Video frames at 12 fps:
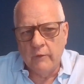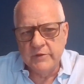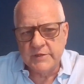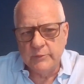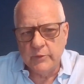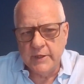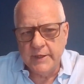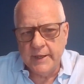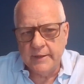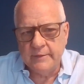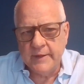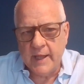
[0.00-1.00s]
obviously we need to
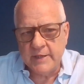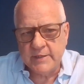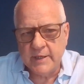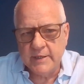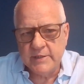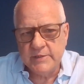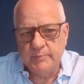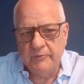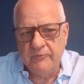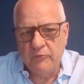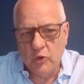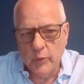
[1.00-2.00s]
get the assays
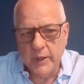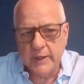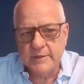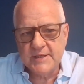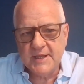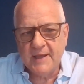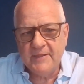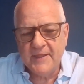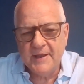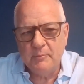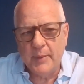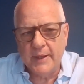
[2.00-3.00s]
before we can start
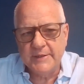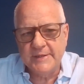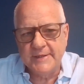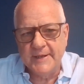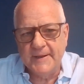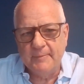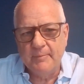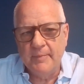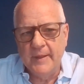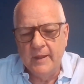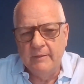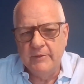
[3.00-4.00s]
that, but
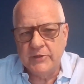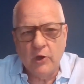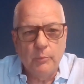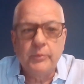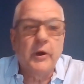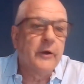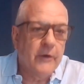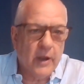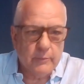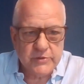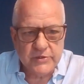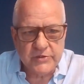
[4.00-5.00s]
this whole
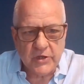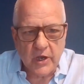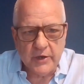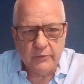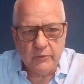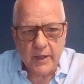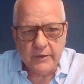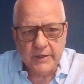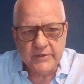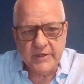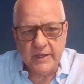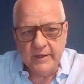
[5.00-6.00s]
program was designed around
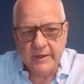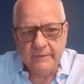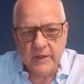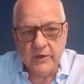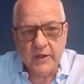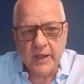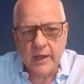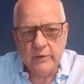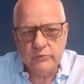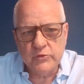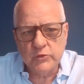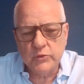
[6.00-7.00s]
extending the indicated
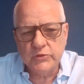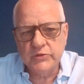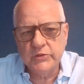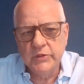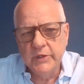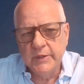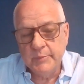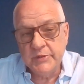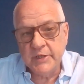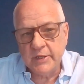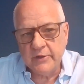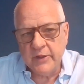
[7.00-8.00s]
resource,
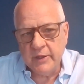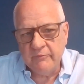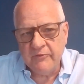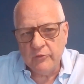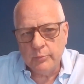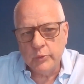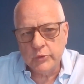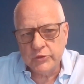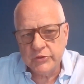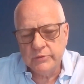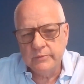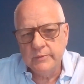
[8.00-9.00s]
particularly the infill
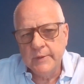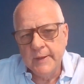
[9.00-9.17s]
portion.